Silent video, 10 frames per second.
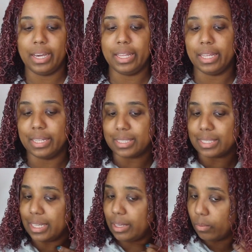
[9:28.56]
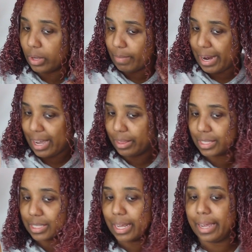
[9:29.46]
and then see what my hair
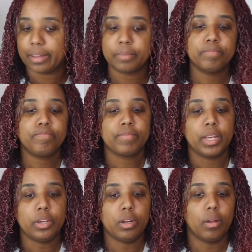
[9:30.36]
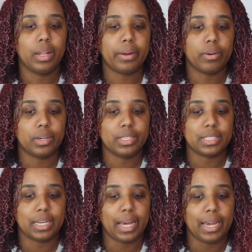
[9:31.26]
looks like, you know, later on
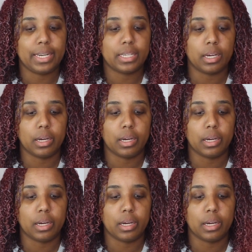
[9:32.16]
tonight.